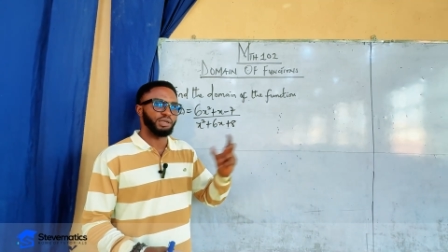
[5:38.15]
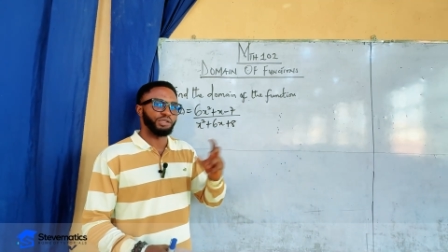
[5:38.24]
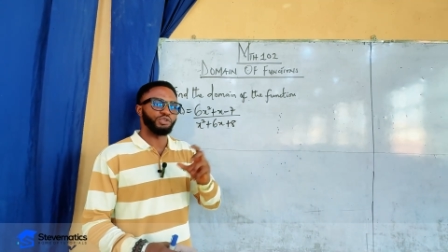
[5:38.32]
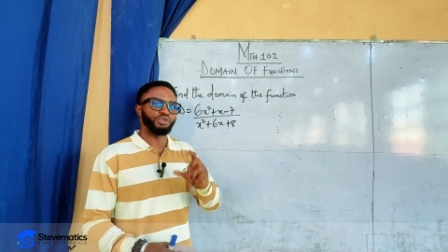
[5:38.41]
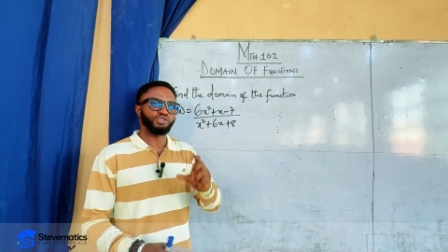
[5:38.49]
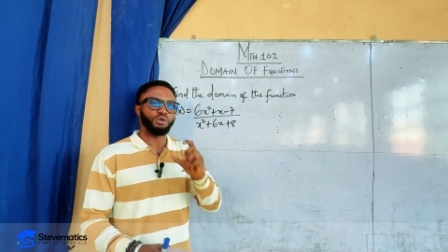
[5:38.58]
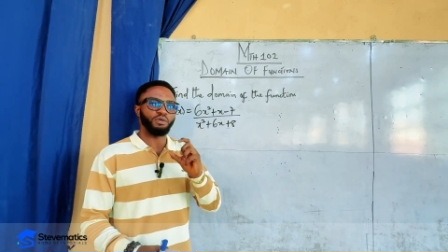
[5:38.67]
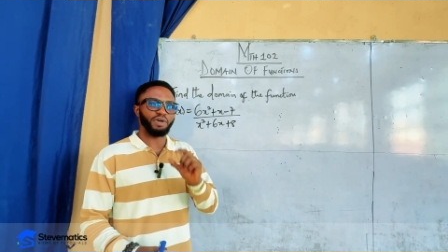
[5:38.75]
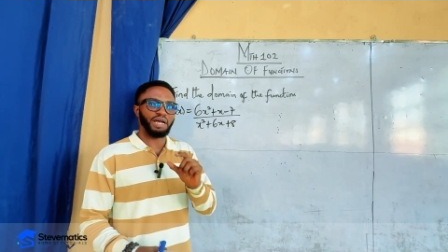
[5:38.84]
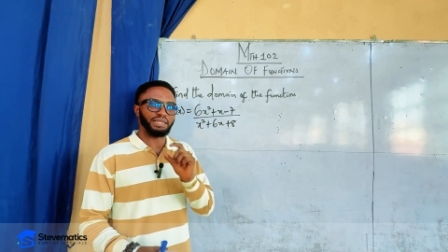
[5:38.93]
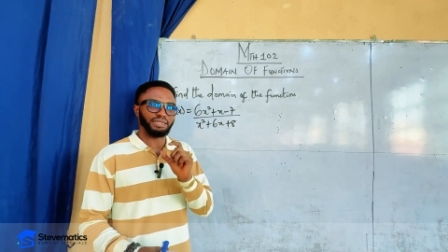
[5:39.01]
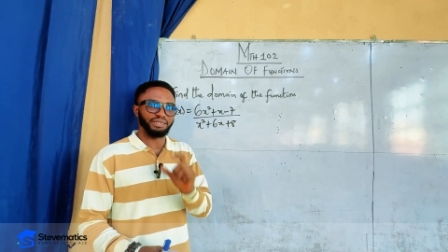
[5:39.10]
you solve
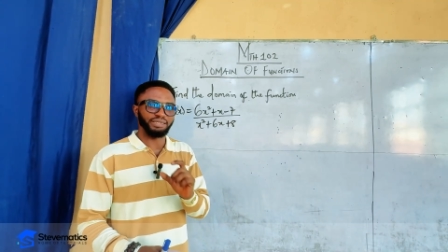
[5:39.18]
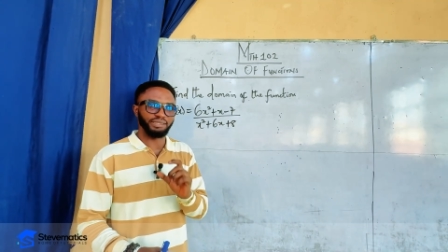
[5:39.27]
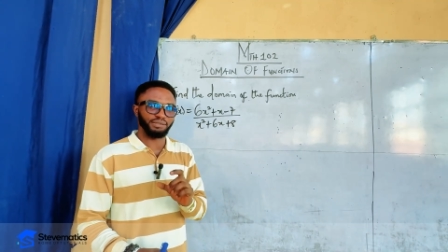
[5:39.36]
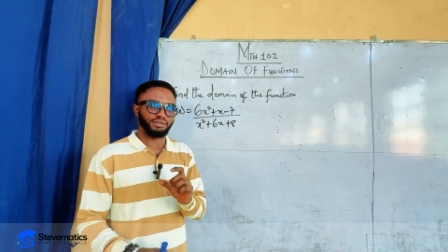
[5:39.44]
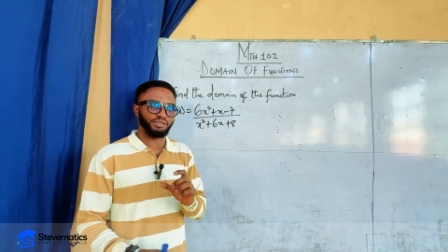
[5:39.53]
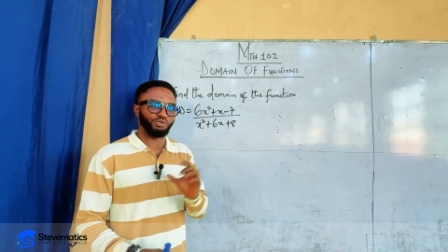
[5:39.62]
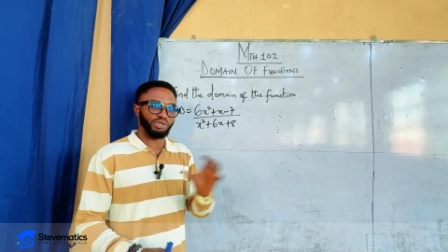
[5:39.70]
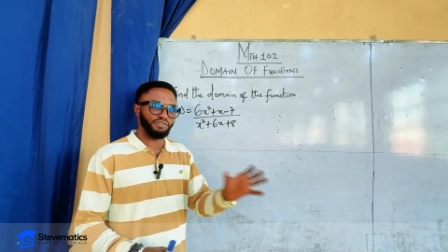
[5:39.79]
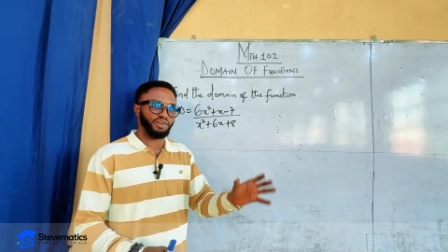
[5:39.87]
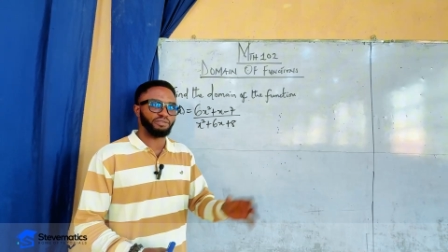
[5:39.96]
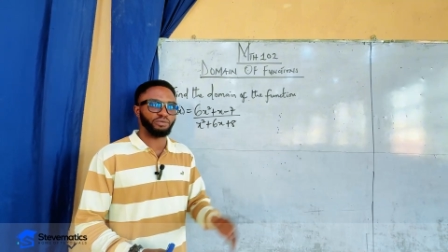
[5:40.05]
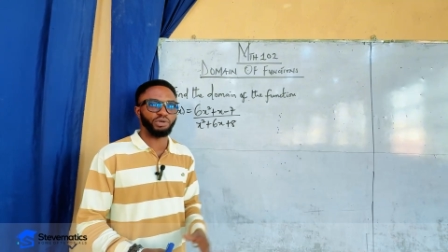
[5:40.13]
at least
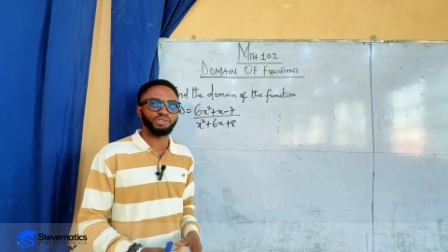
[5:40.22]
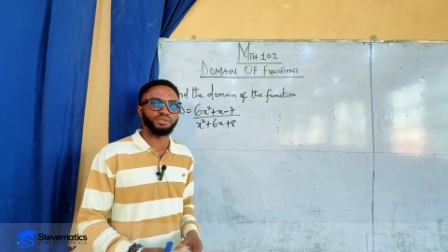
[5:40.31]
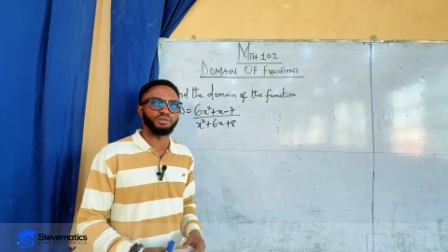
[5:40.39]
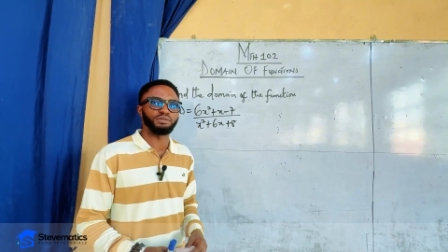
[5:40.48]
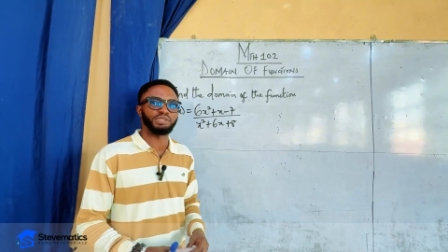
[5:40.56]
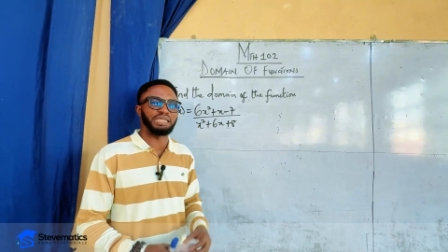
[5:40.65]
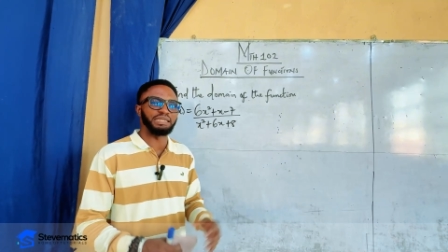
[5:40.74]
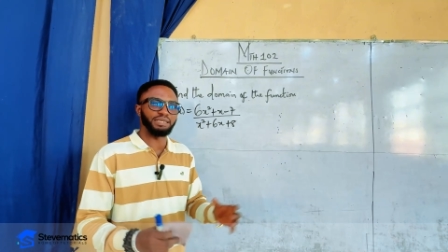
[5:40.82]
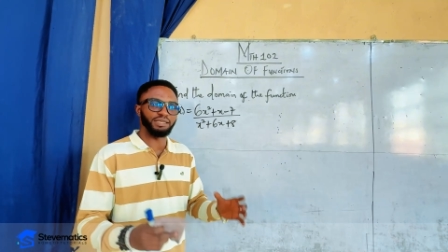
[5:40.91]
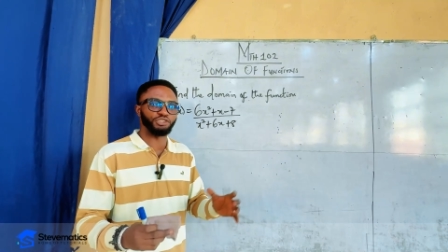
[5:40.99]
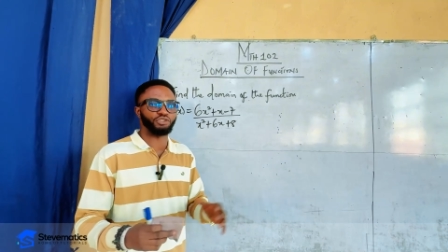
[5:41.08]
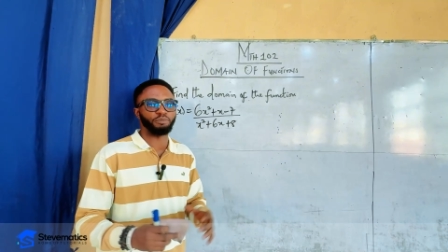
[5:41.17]
25 questions in
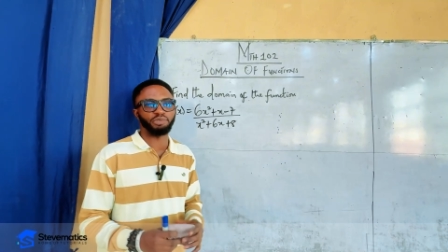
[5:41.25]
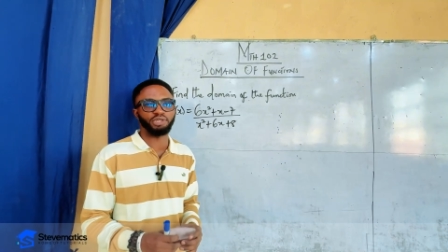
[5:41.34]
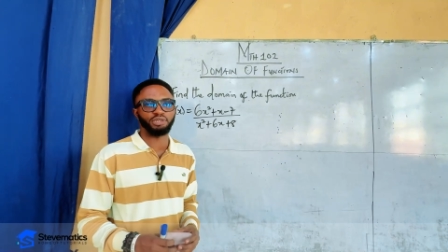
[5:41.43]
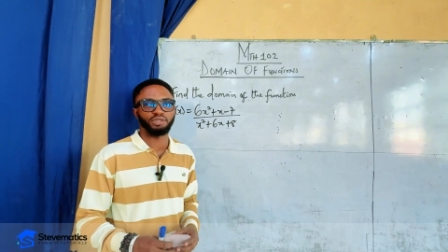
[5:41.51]
each topic.